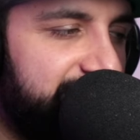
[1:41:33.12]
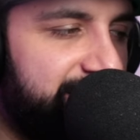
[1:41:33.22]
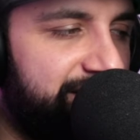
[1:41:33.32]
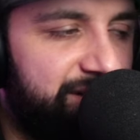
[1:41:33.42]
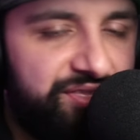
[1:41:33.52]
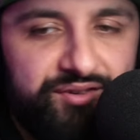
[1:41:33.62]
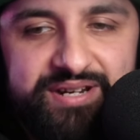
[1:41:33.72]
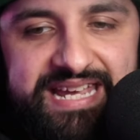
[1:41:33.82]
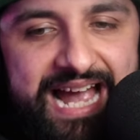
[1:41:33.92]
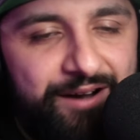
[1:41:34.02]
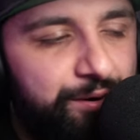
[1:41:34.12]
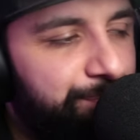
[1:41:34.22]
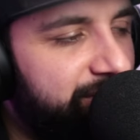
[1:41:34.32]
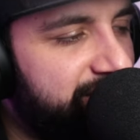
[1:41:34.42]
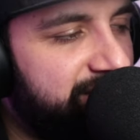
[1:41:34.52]
I'm a three hour
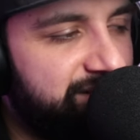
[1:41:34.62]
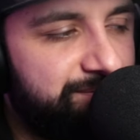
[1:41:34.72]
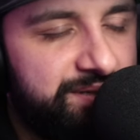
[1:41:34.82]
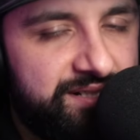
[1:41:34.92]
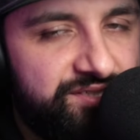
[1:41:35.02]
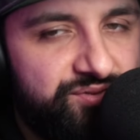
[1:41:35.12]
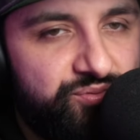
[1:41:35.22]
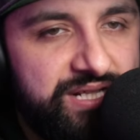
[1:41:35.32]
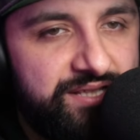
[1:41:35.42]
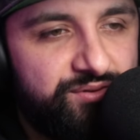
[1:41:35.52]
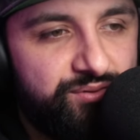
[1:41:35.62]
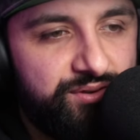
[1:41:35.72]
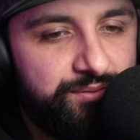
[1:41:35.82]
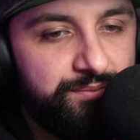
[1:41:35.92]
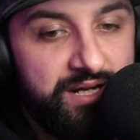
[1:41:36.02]
podcast, man. Just read the
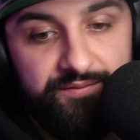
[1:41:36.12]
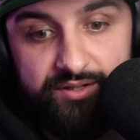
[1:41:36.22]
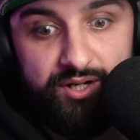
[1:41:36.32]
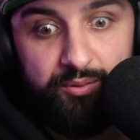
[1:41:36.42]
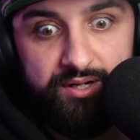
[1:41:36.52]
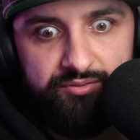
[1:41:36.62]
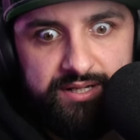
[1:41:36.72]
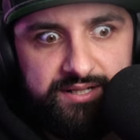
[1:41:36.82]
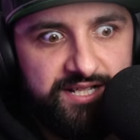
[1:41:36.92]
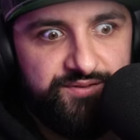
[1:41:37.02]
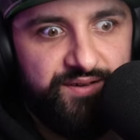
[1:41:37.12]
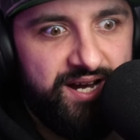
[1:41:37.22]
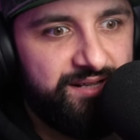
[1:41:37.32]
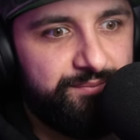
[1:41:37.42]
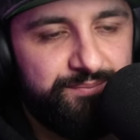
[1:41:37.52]
room. And if you don't want to read it, that's
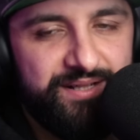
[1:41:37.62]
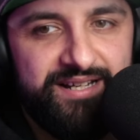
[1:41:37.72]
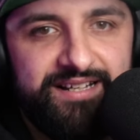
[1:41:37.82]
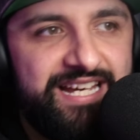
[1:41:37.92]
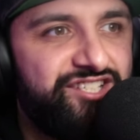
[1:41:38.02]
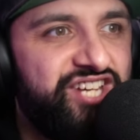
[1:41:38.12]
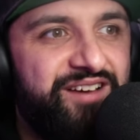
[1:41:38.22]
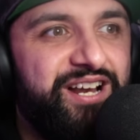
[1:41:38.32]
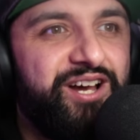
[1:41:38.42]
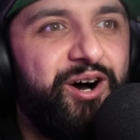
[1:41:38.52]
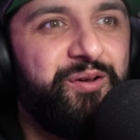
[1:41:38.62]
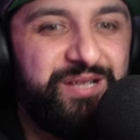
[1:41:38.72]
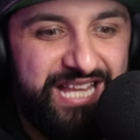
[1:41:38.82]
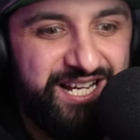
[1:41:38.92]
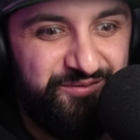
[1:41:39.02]
fine. But his chat was like, oh,
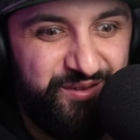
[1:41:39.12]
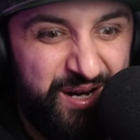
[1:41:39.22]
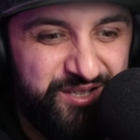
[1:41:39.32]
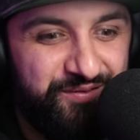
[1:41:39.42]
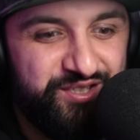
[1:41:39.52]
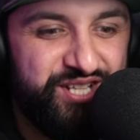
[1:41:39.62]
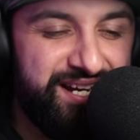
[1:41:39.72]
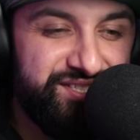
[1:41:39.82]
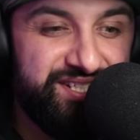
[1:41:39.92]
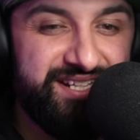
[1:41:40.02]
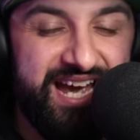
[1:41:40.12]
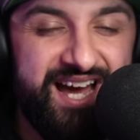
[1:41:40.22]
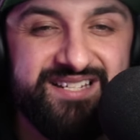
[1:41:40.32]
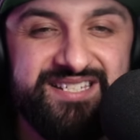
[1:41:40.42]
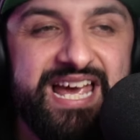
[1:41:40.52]
well done for challenging
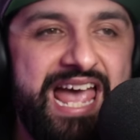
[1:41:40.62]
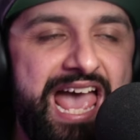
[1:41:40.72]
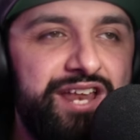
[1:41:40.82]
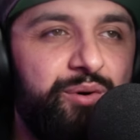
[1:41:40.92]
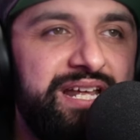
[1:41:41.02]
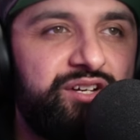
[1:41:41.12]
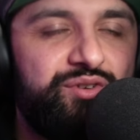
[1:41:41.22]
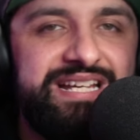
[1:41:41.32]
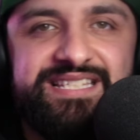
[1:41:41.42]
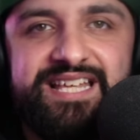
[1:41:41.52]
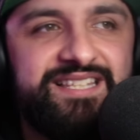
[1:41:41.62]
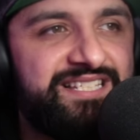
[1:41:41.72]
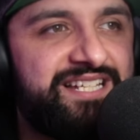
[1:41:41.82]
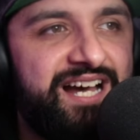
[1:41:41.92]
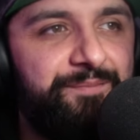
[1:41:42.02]
gas. Anyone agrees that this
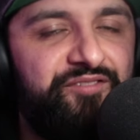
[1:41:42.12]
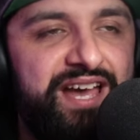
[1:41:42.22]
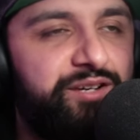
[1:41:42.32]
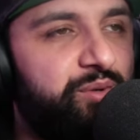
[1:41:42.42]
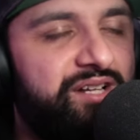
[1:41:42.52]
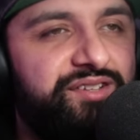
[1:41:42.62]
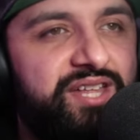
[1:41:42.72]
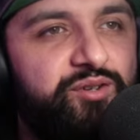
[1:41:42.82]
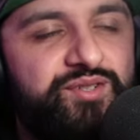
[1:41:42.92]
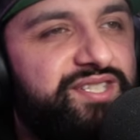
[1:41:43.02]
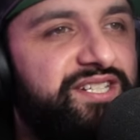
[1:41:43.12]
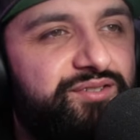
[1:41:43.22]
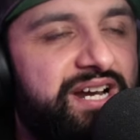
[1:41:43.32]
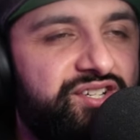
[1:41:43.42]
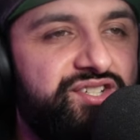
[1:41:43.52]
guy fared well in those
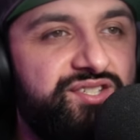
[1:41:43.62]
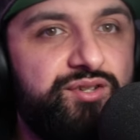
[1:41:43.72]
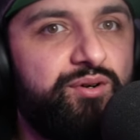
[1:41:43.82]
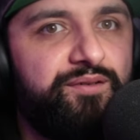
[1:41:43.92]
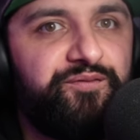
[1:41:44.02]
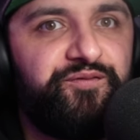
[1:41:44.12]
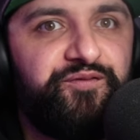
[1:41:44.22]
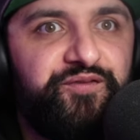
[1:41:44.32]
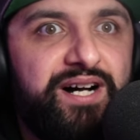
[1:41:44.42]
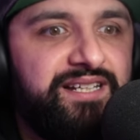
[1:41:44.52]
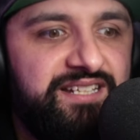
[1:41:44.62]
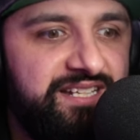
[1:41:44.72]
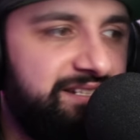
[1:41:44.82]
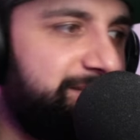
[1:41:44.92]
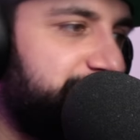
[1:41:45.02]
interactions? You're a fucking
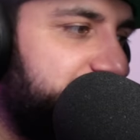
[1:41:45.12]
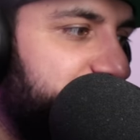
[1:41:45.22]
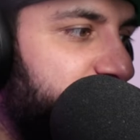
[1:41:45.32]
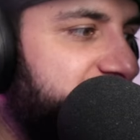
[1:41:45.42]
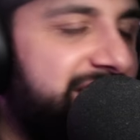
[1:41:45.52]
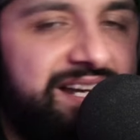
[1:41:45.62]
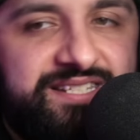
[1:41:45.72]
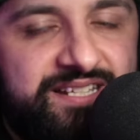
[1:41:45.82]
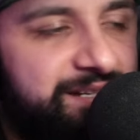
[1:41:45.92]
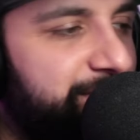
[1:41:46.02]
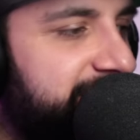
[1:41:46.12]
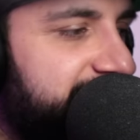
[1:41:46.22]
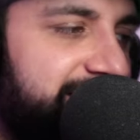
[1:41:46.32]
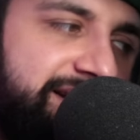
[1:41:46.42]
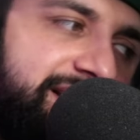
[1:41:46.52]
idiot, bro. But what can I say, man?
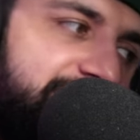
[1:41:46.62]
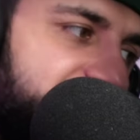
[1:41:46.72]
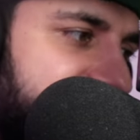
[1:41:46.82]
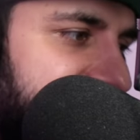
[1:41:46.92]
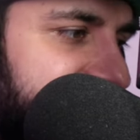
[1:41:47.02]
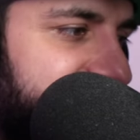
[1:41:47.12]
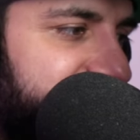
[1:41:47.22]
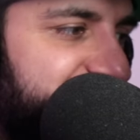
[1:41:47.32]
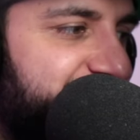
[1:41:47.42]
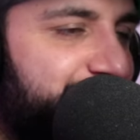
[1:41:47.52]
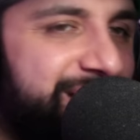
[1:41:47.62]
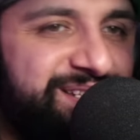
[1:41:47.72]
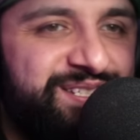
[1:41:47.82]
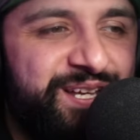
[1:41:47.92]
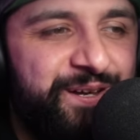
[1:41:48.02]
God bless you.